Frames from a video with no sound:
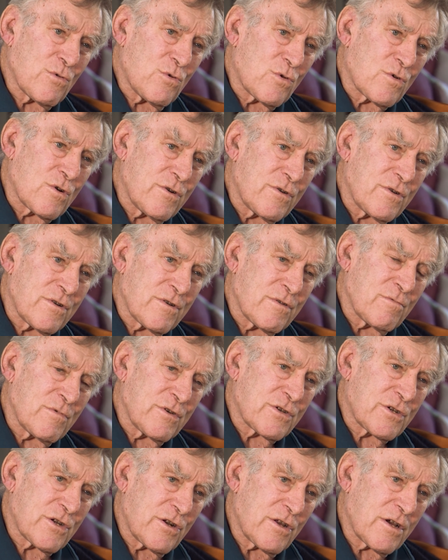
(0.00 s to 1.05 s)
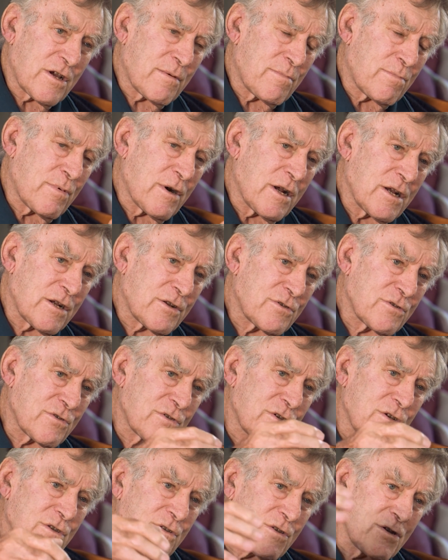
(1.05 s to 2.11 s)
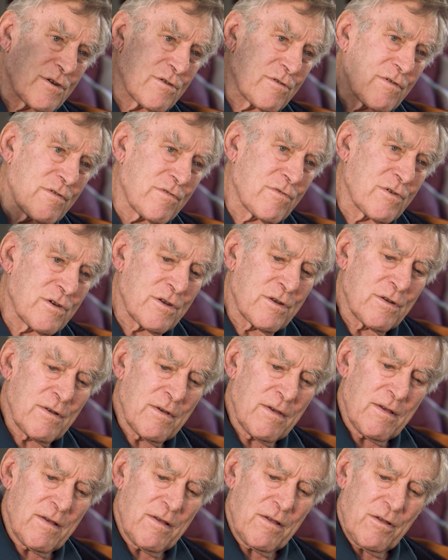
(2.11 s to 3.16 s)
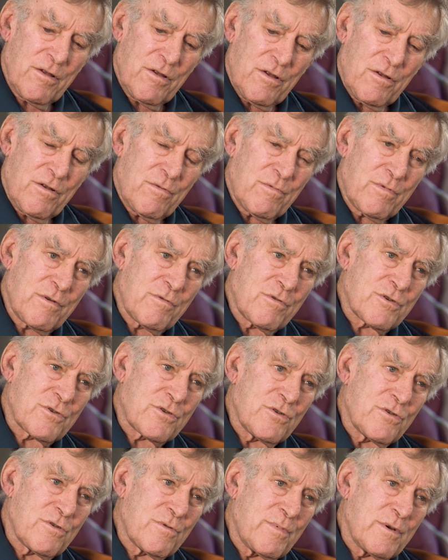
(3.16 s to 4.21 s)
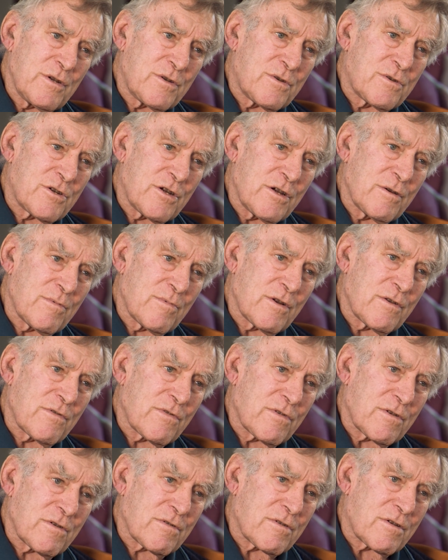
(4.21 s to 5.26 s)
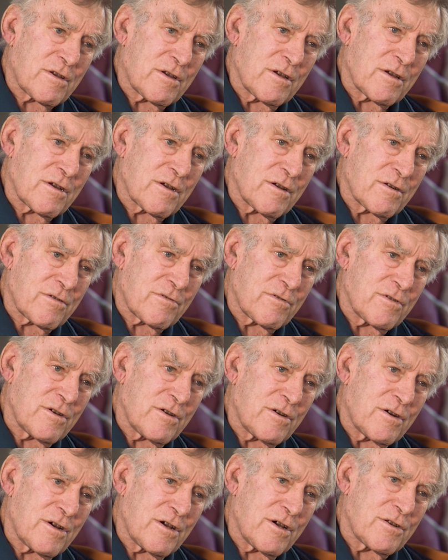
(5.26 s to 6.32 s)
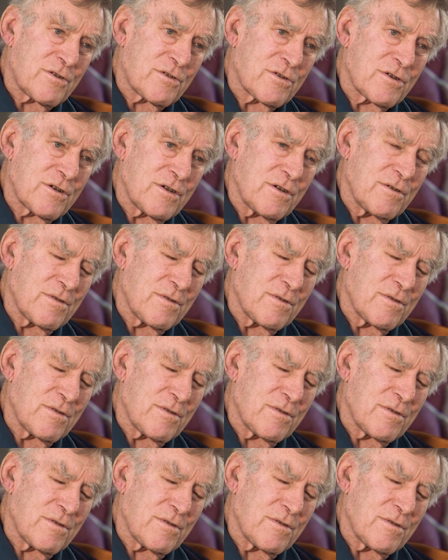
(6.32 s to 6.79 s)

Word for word: Auckland, and we're setting up branches here, there and everywhere. We want you to be chairman of the King Country I H C.